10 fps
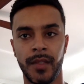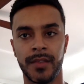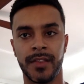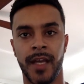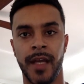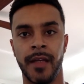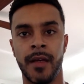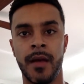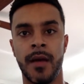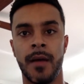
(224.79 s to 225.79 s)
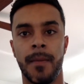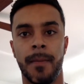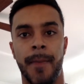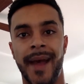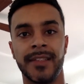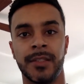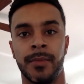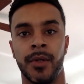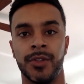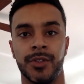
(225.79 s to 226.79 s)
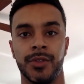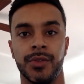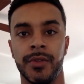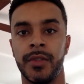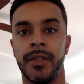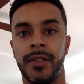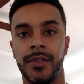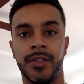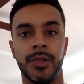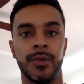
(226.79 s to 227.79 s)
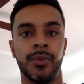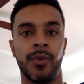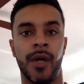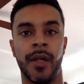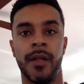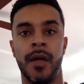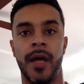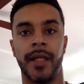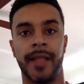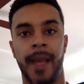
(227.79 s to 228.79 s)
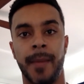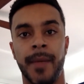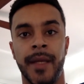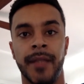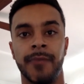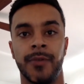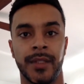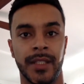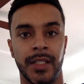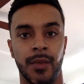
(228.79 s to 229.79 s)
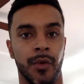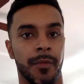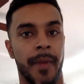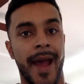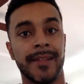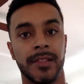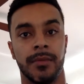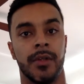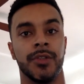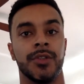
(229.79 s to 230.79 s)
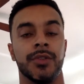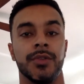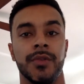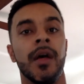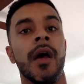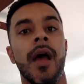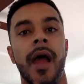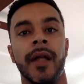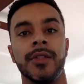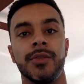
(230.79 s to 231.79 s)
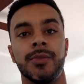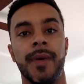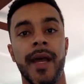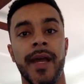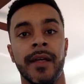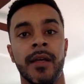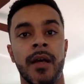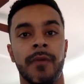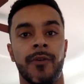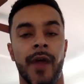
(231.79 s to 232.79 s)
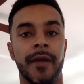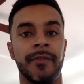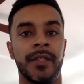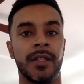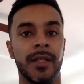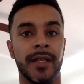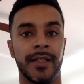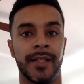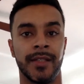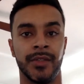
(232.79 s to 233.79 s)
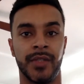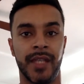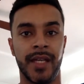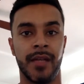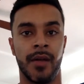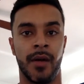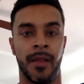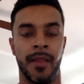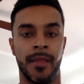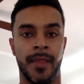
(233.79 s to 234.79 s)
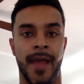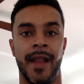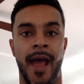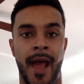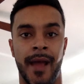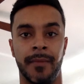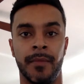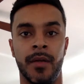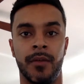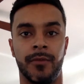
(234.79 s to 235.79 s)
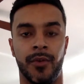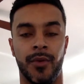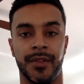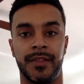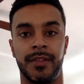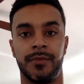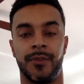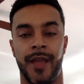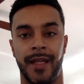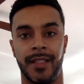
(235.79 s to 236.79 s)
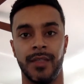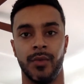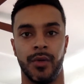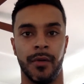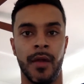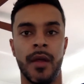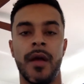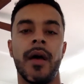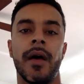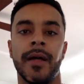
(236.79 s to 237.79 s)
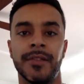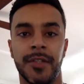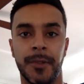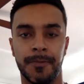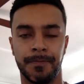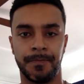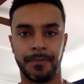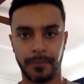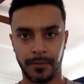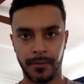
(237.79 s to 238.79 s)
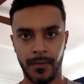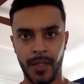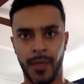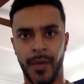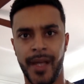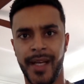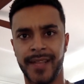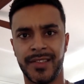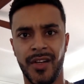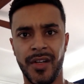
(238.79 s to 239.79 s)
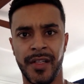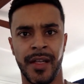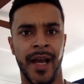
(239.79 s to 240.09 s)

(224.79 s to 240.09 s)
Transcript: say, basketball shoes, then you would run a campaign for the keyword basketball shoes, and you would pay for every click that you get on that ad for that keyword. And so when I got started,